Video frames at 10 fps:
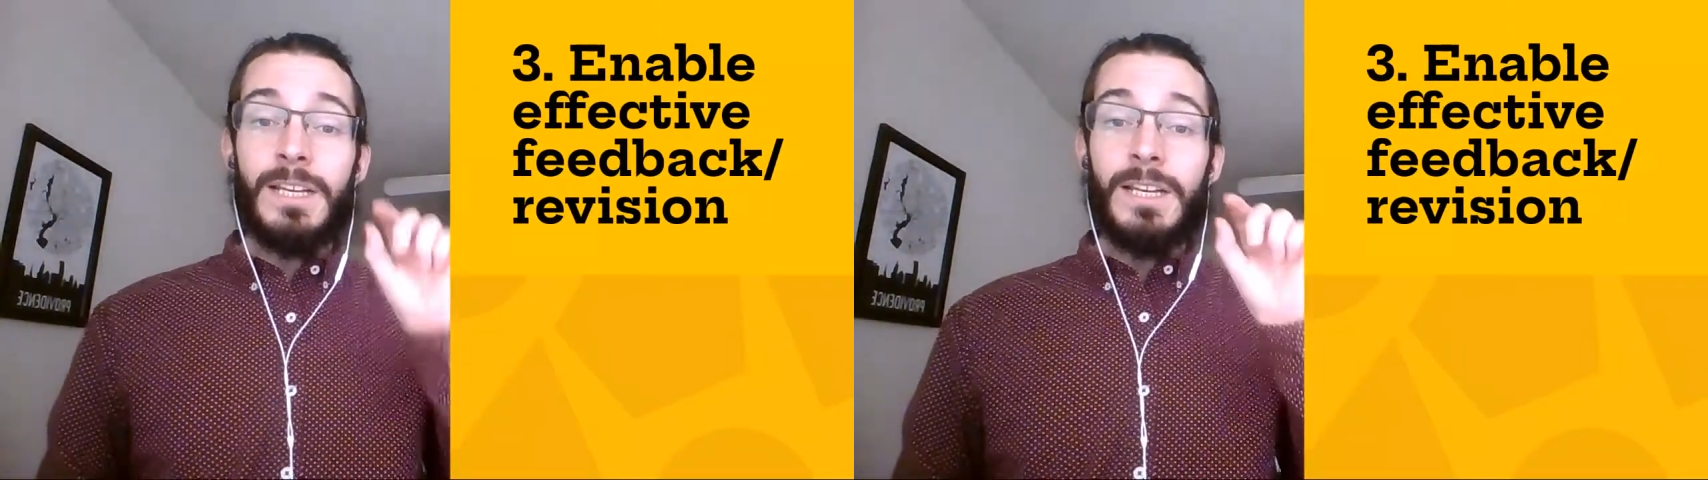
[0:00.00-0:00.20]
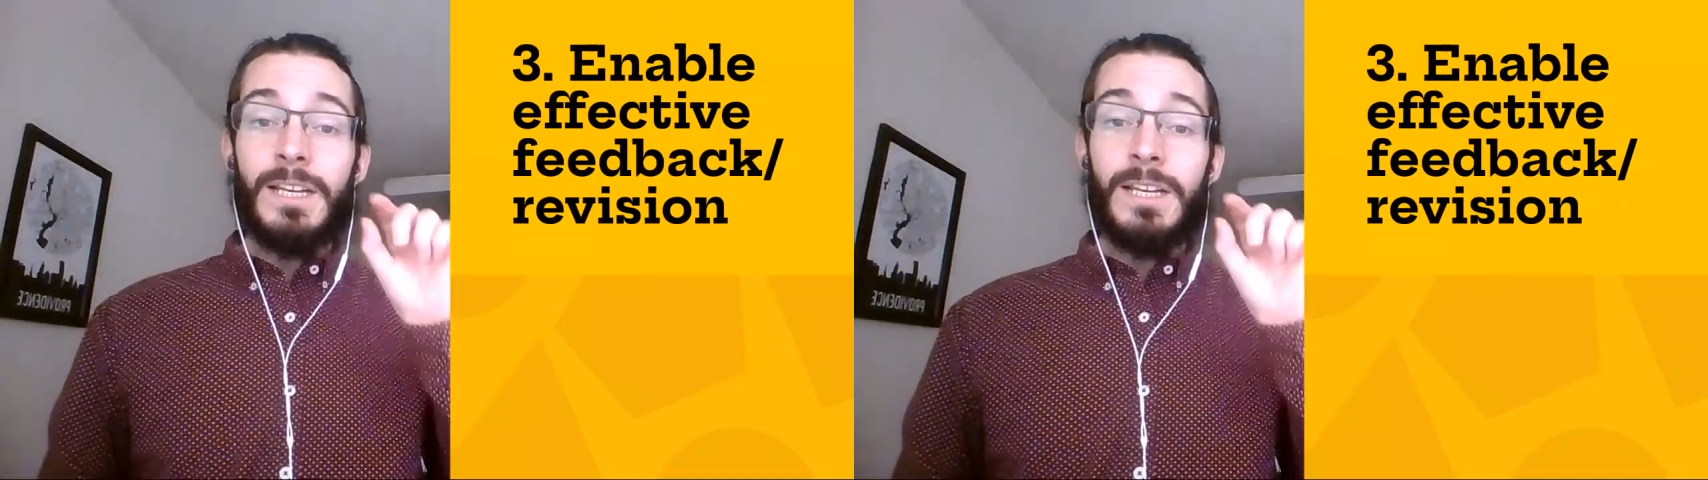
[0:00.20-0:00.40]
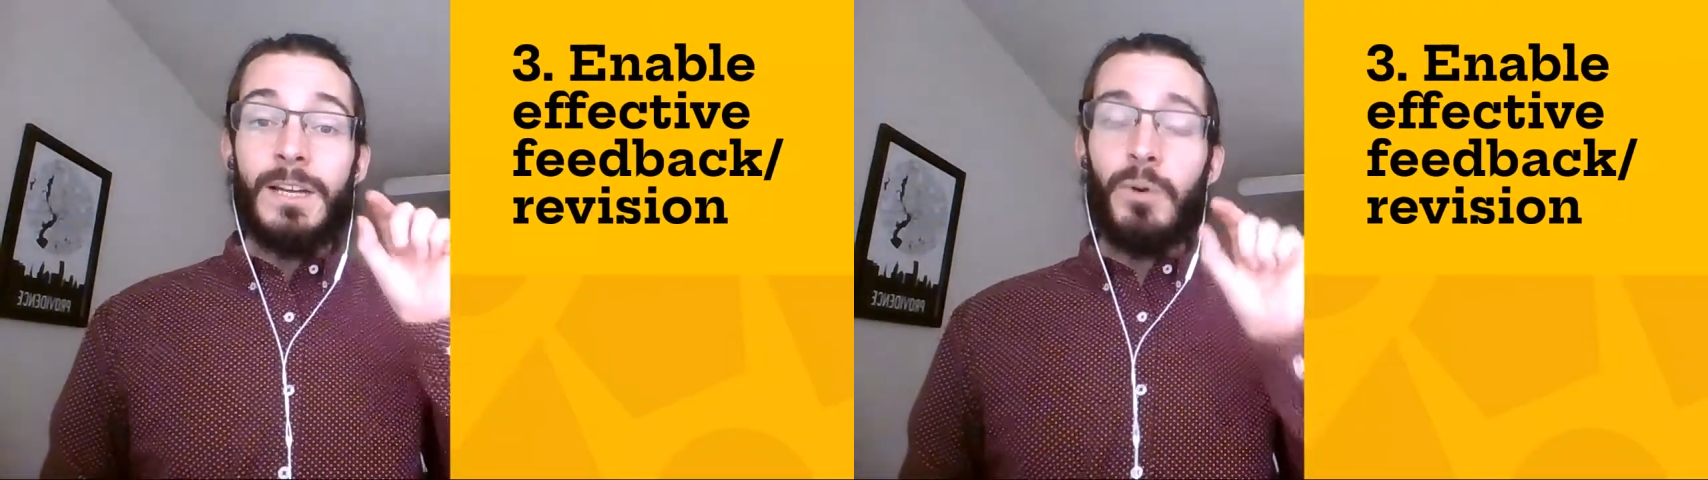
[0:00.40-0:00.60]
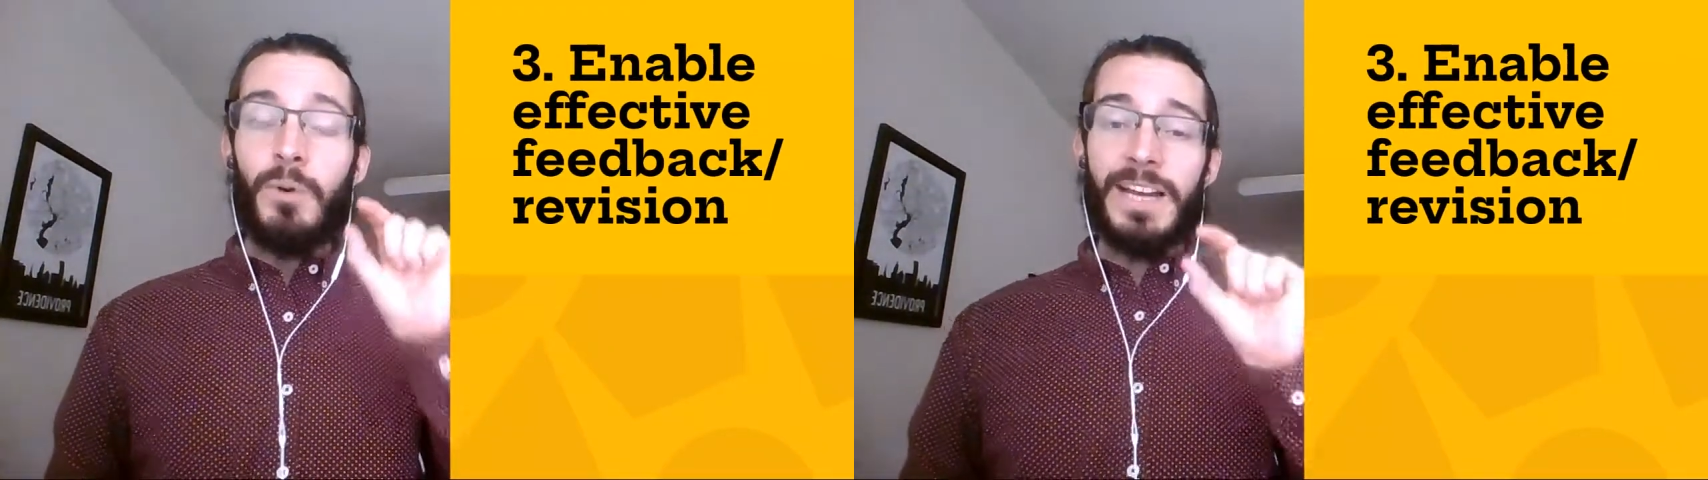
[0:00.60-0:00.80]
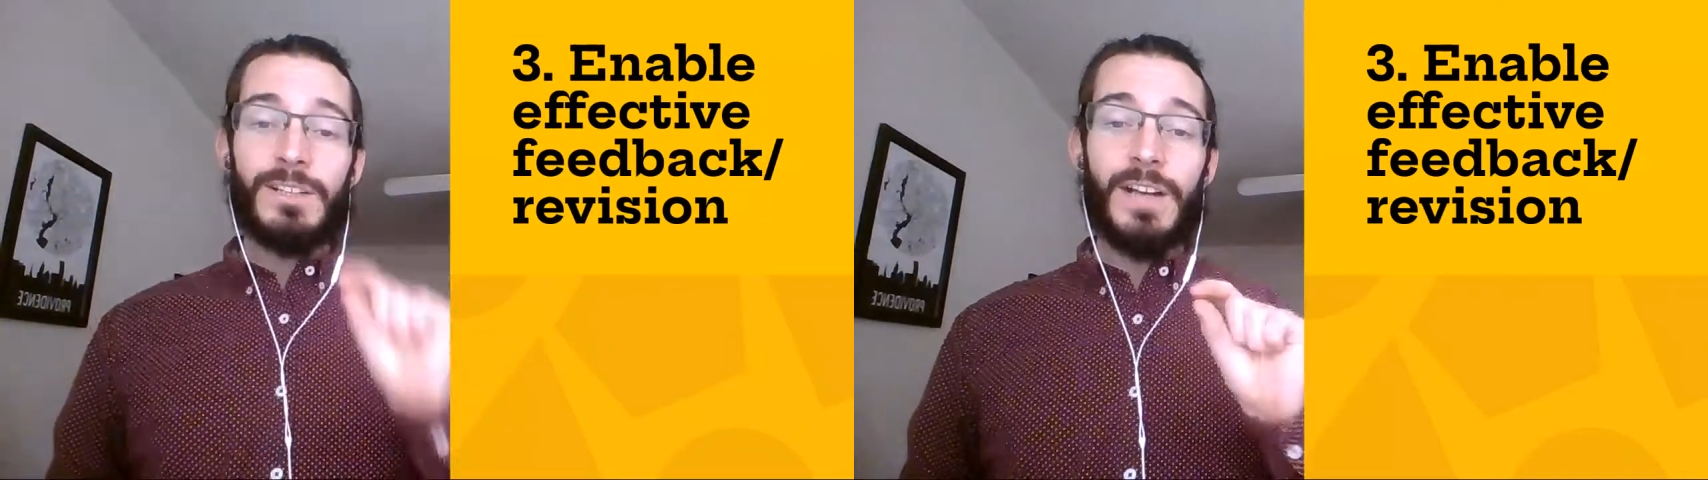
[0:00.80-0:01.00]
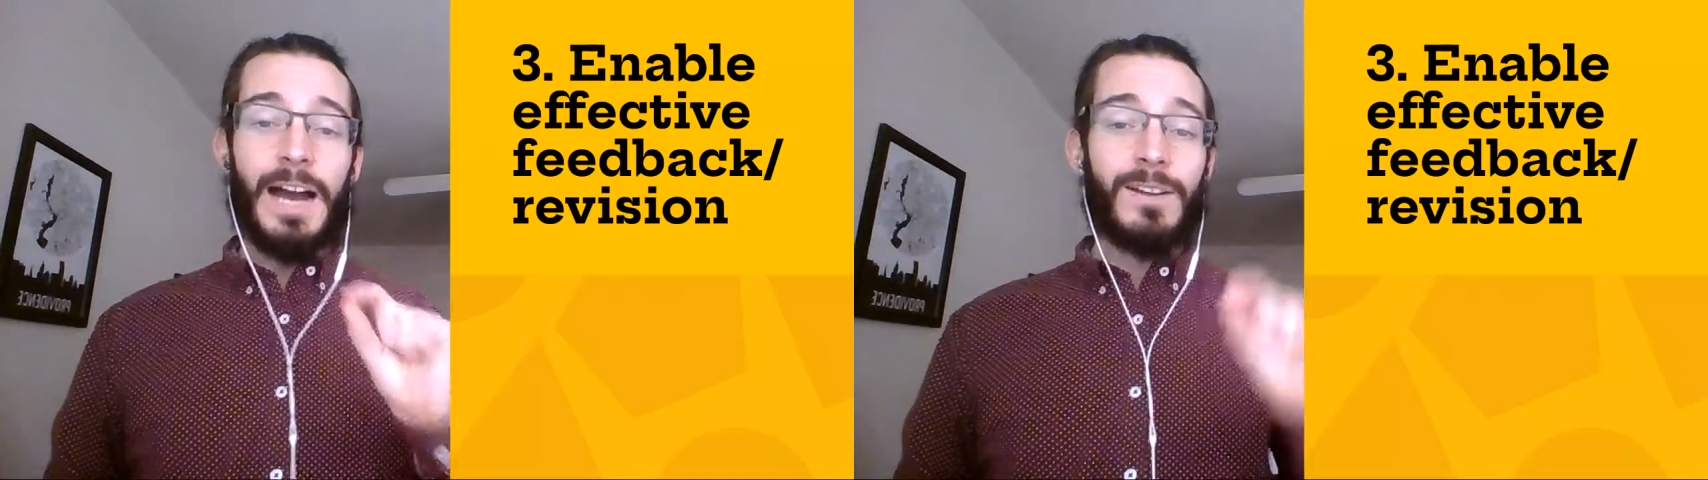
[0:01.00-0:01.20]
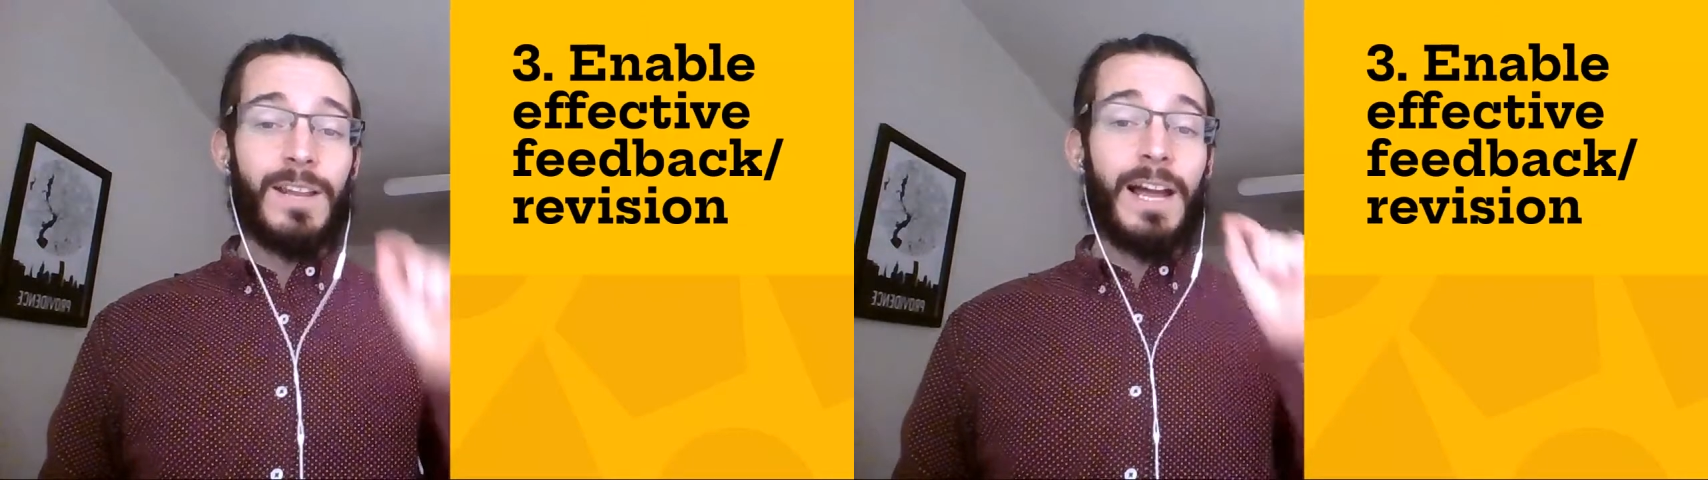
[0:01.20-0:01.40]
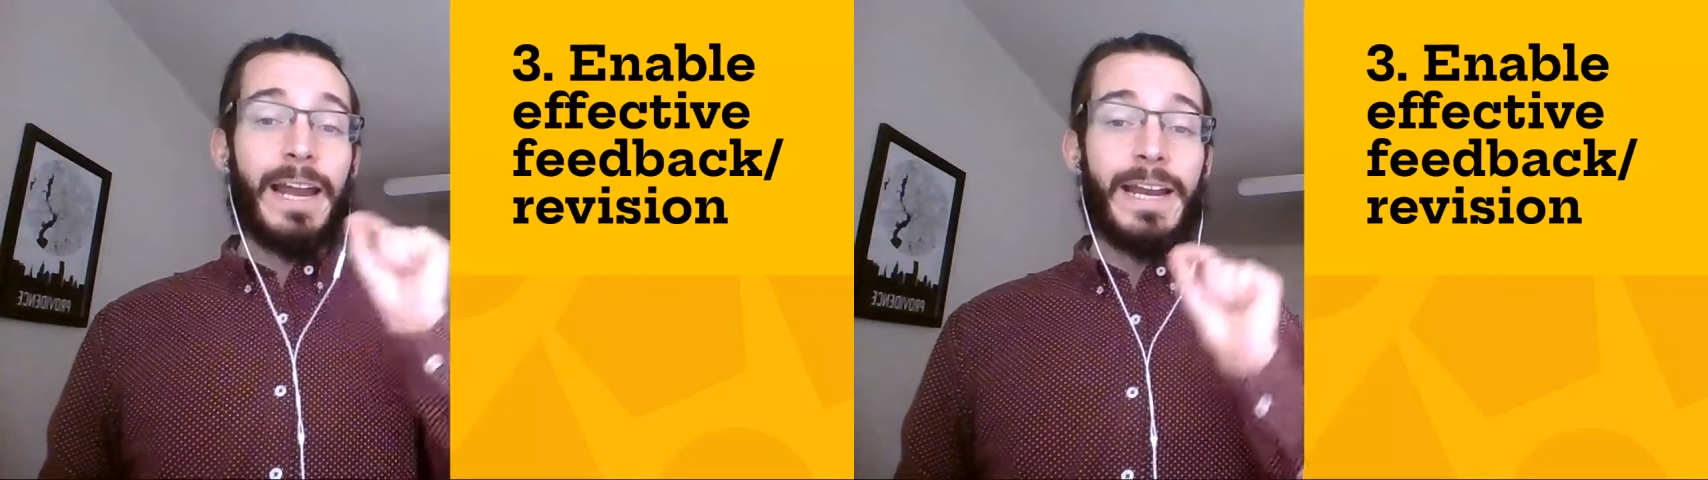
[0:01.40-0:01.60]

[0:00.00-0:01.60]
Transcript: Putting together a good outline